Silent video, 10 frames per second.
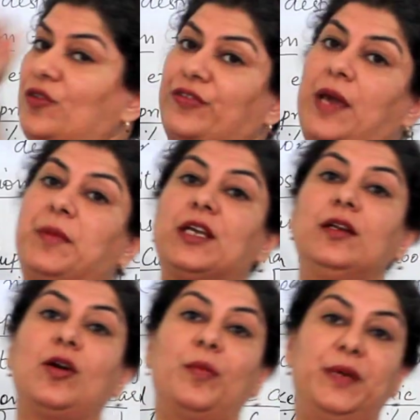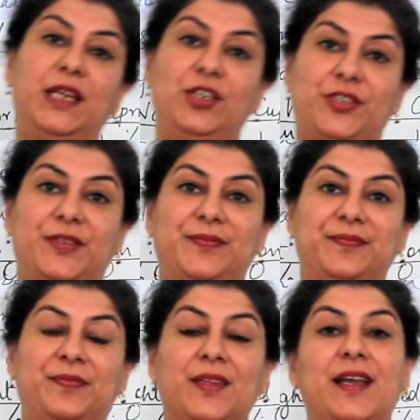of chemical combination.
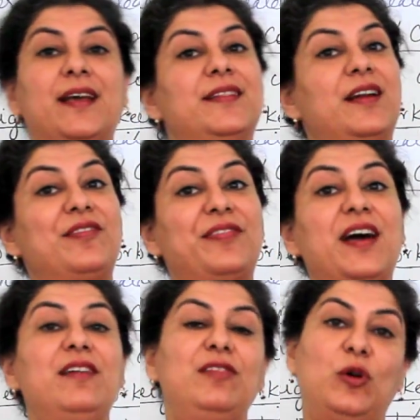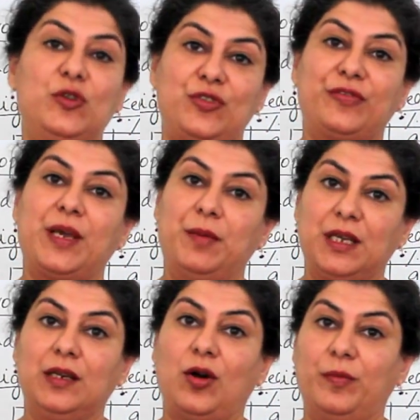There are five laws of
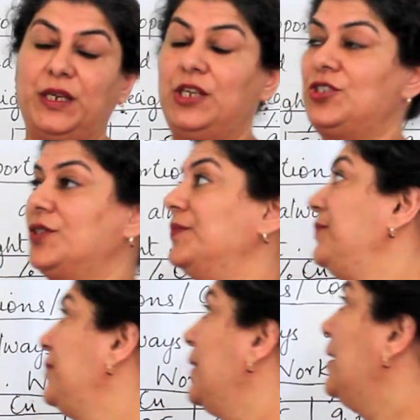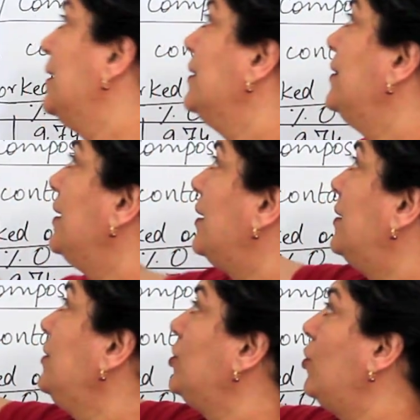chemical combination. They
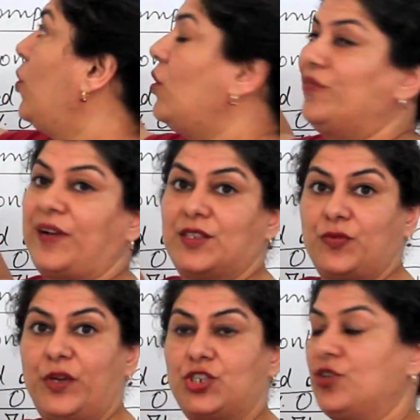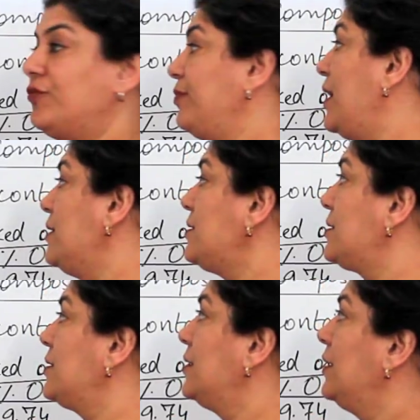are the law of conservation of
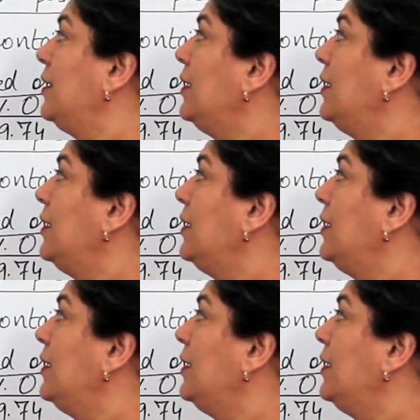mass,